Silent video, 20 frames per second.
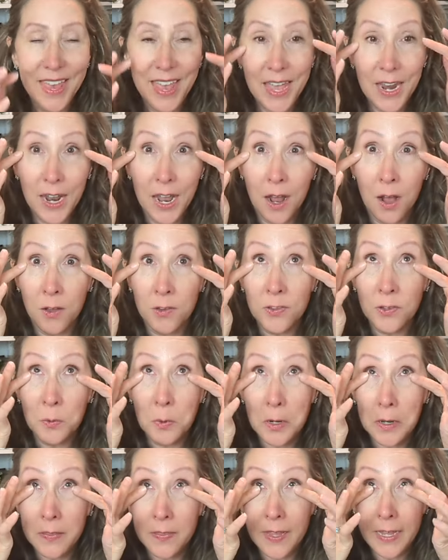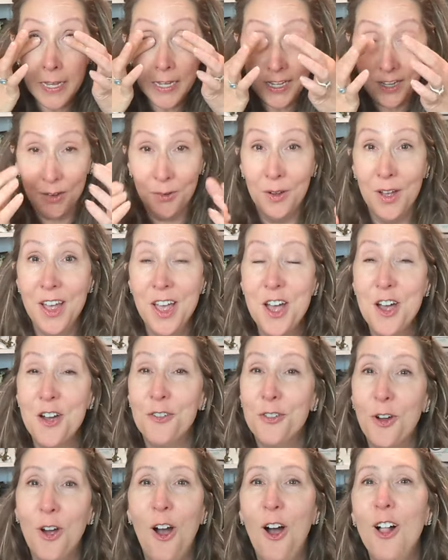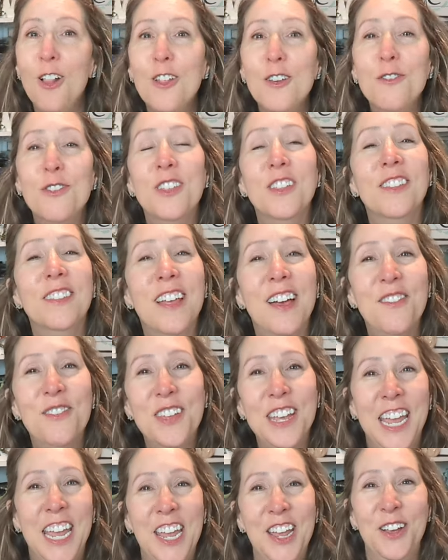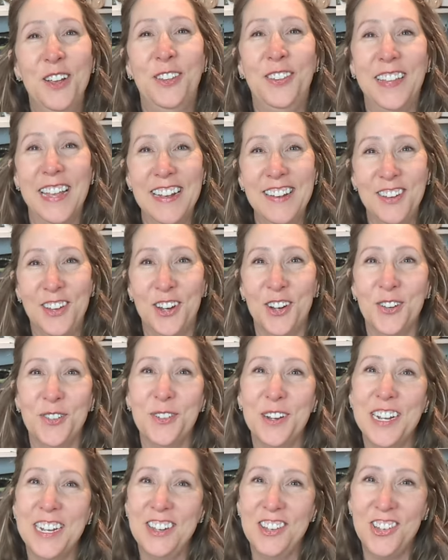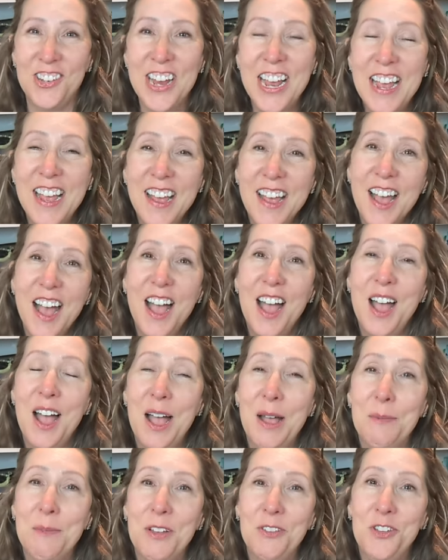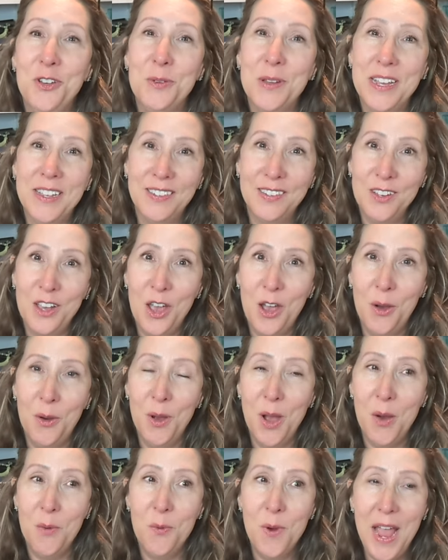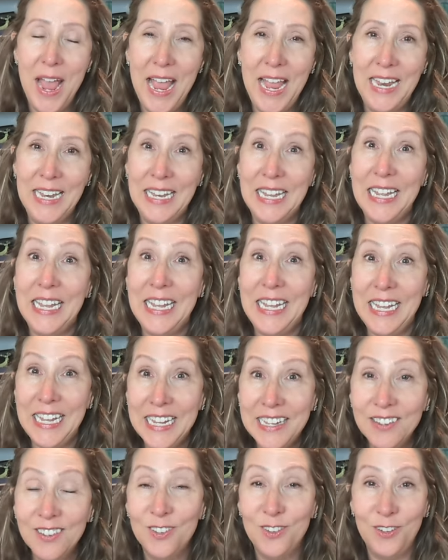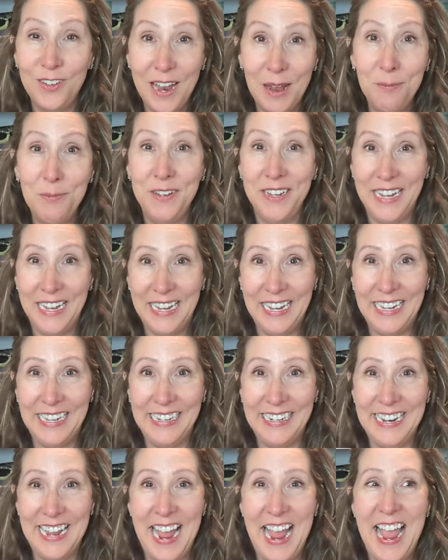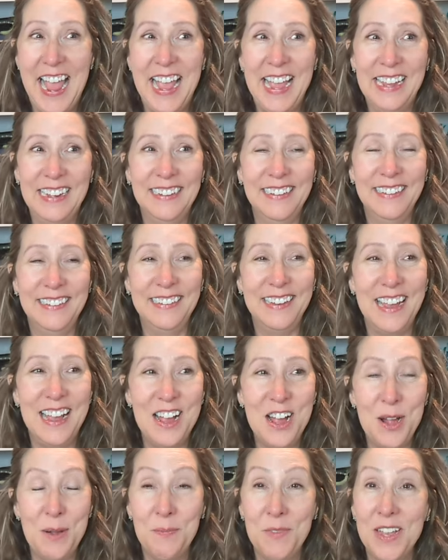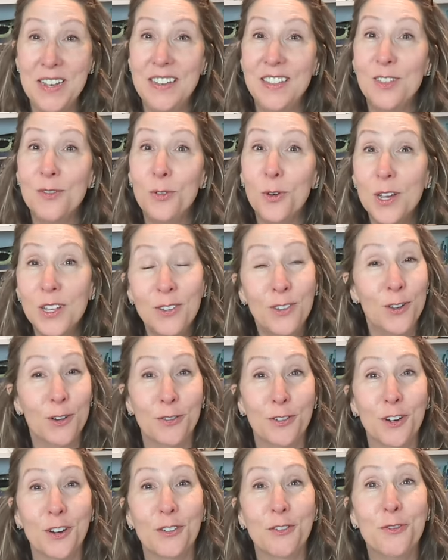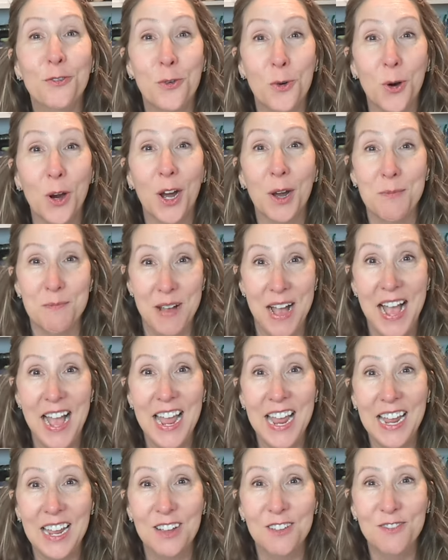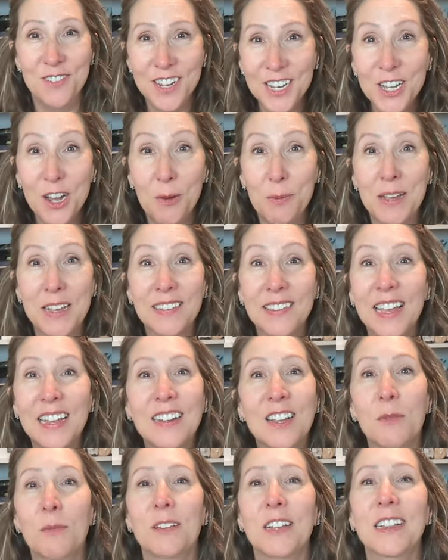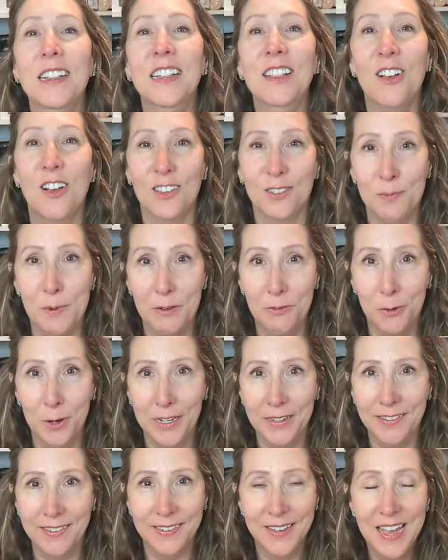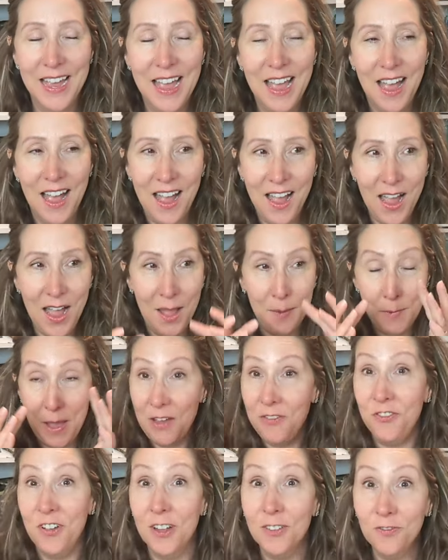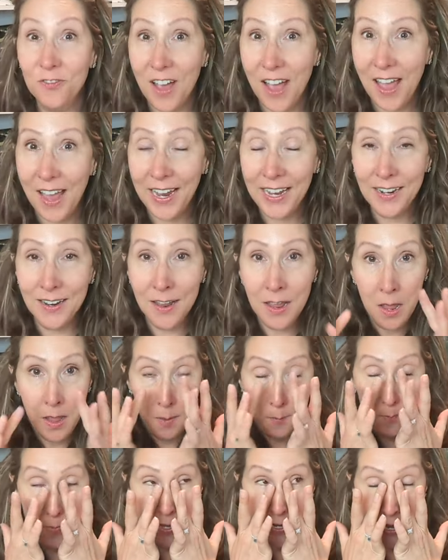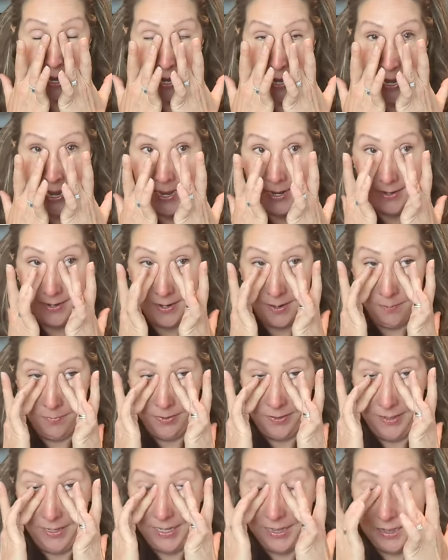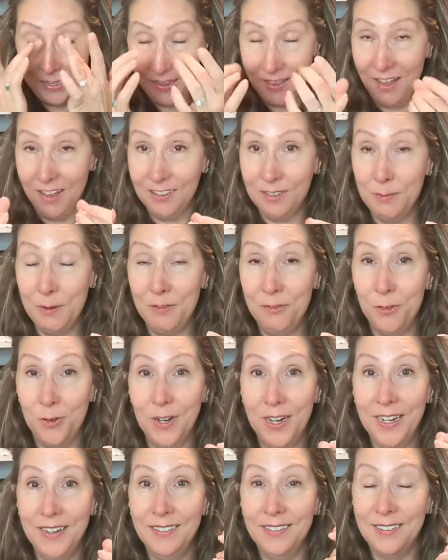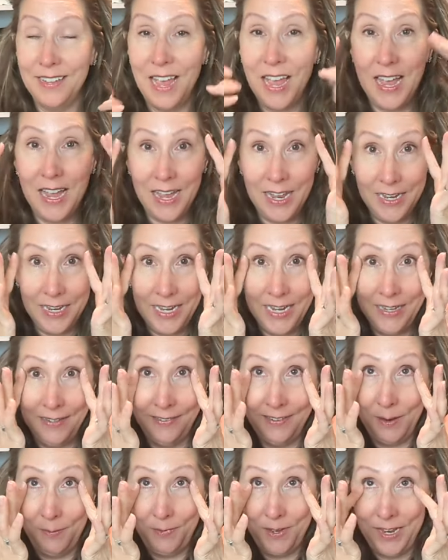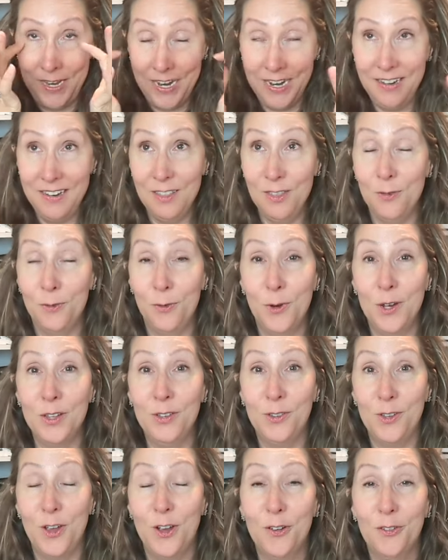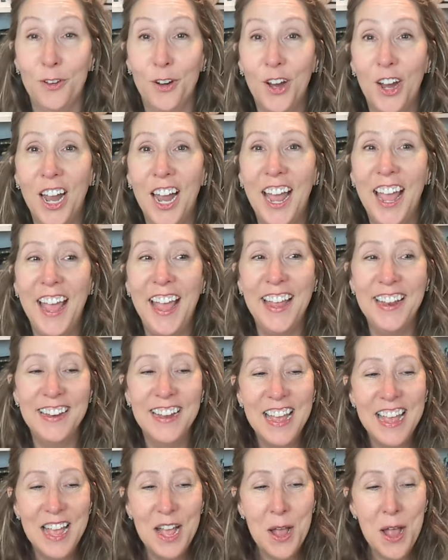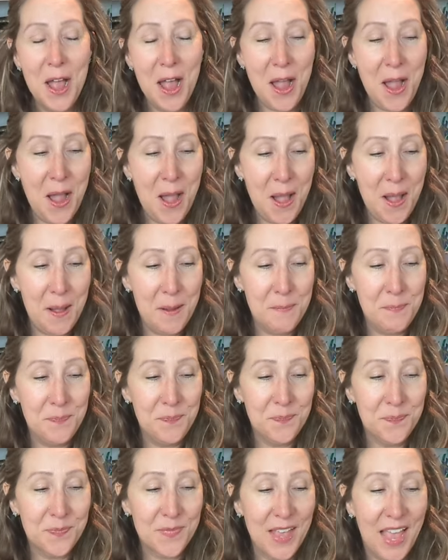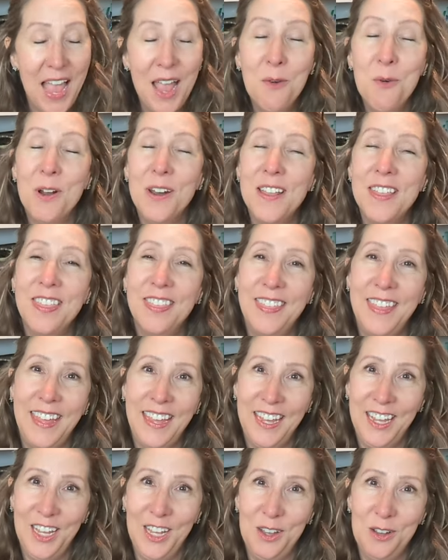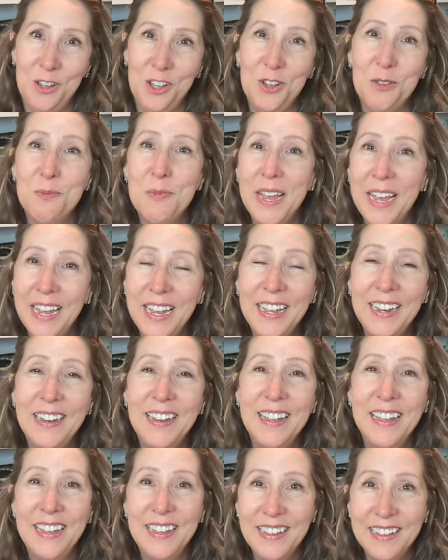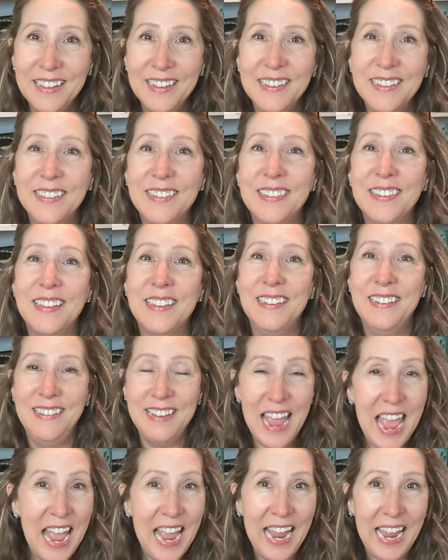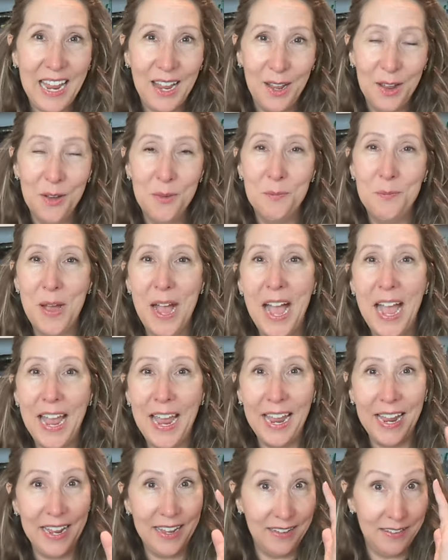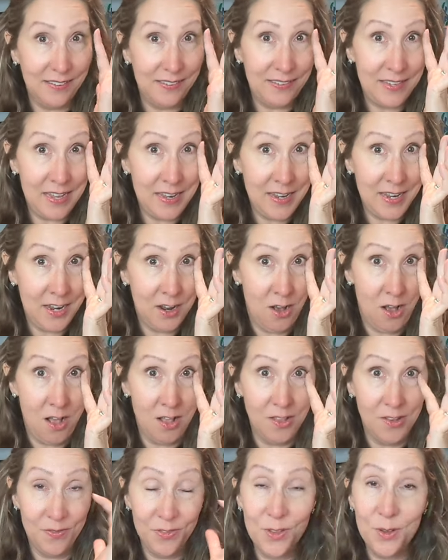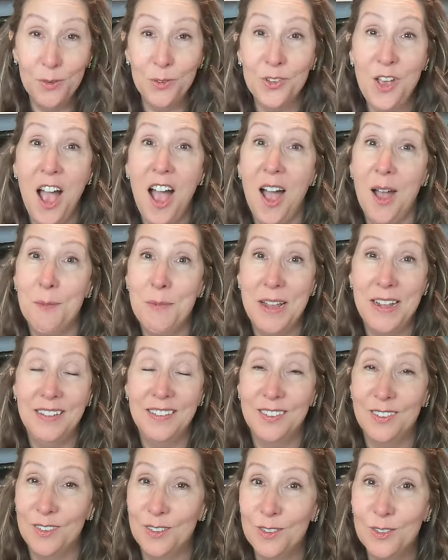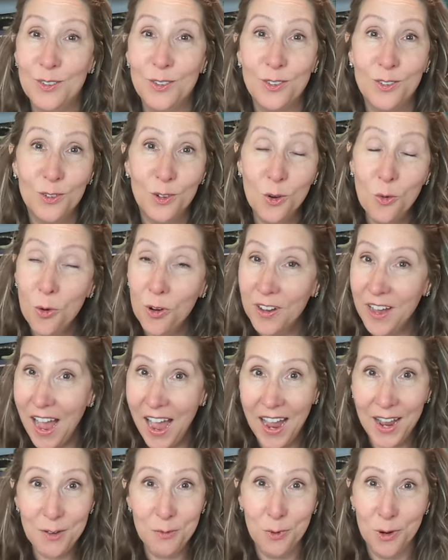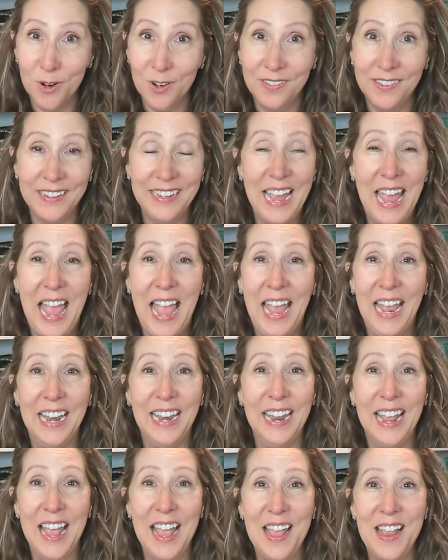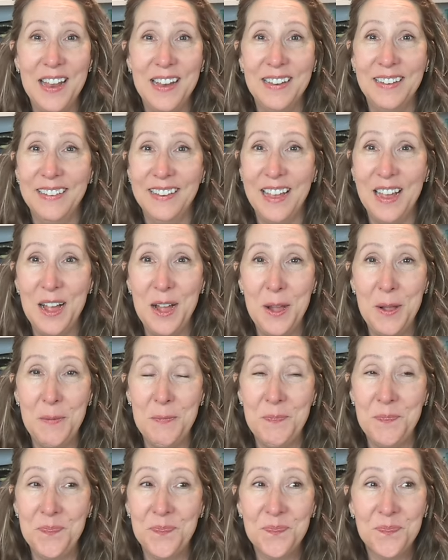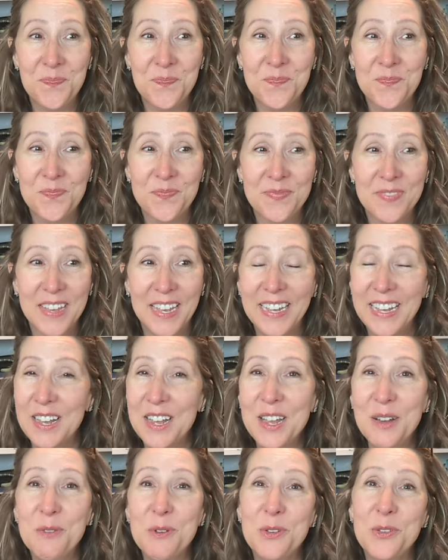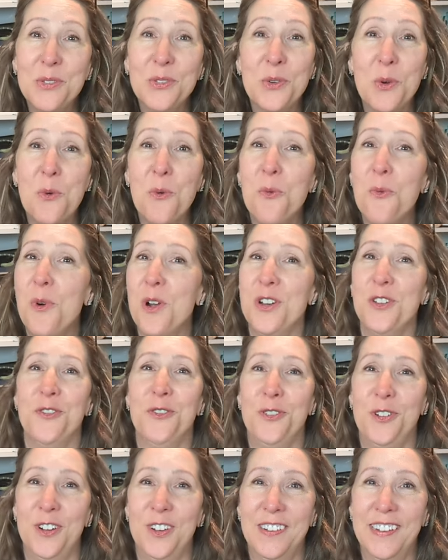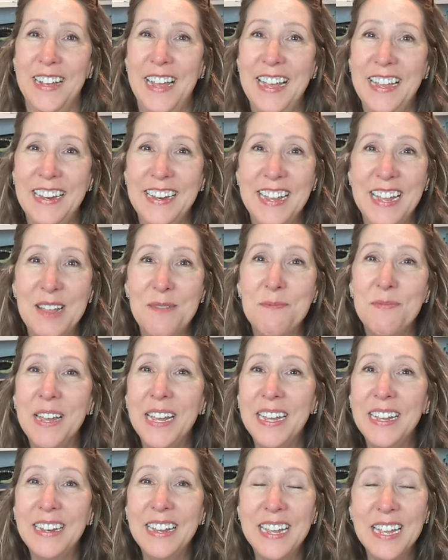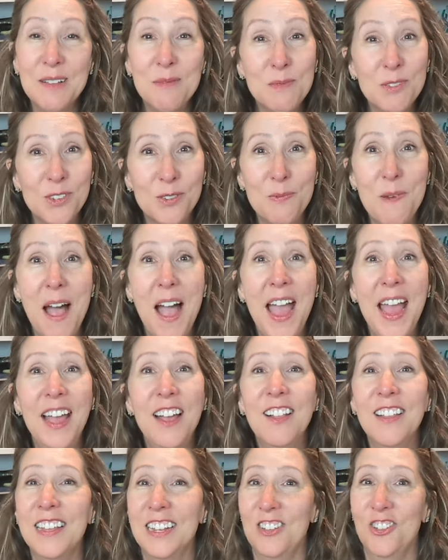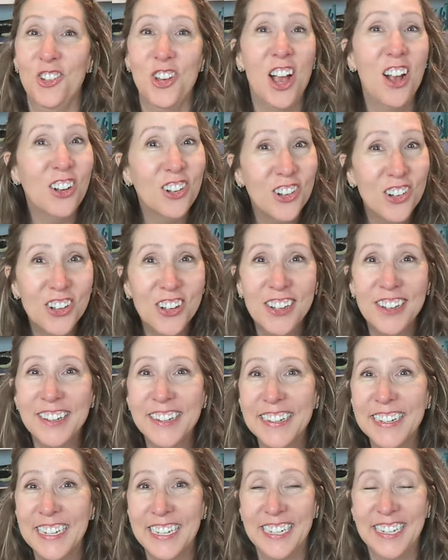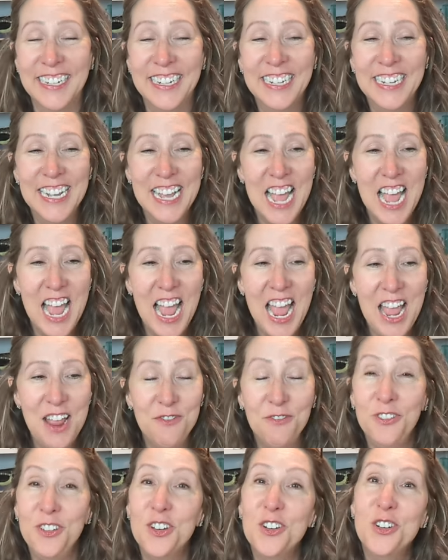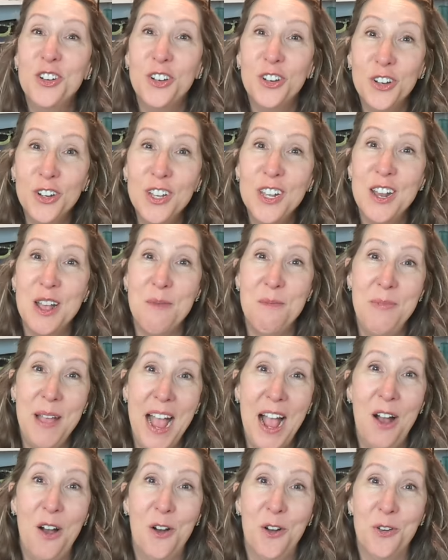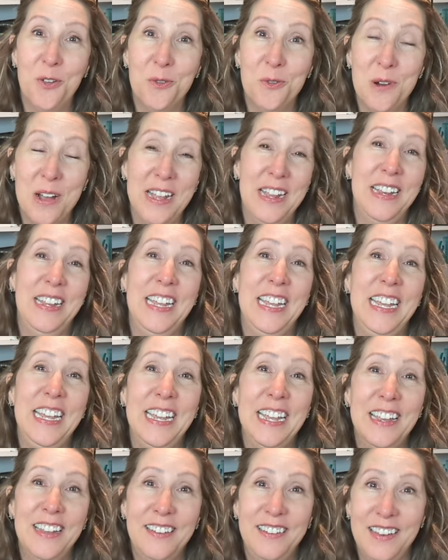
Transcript: And I also want to thank you for all of the love that you sent to Rich um, a few weeks ago when he stepped in and um, did the voiceover for my video because I had completely lost my voice. Um, I felt fine, but I had completely lost my voice, and he stepped in and did the voiceover. And um, I want to thank you. You made his day by sending all of those comments, this kind words again, and um, it, it, was wonderful. And it made him smile and chuckle and and feel good about what he had